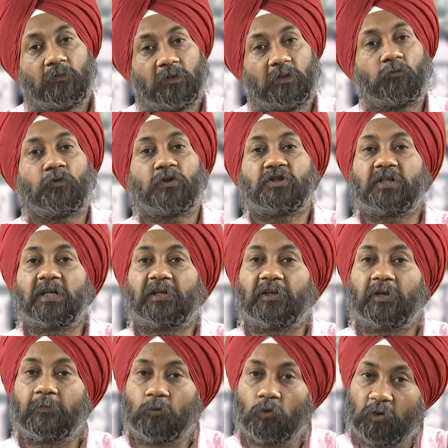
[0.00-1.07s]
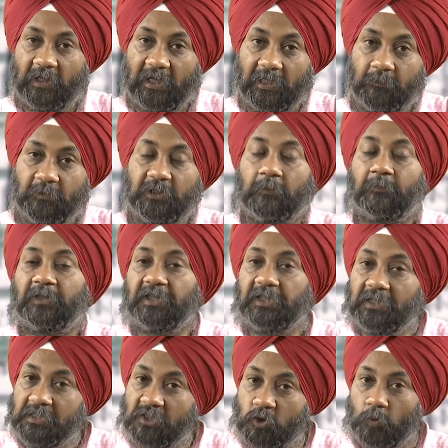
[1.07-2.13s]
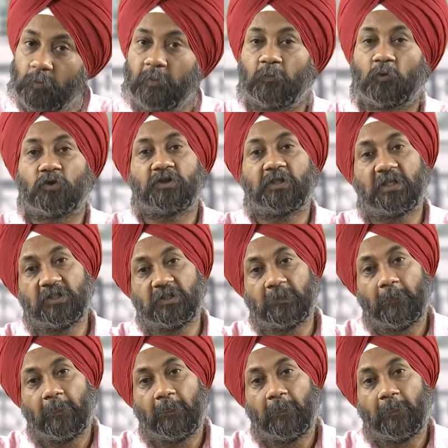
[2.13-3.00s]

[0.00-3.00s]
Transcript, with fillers: the first attribute can be the materials to be processed,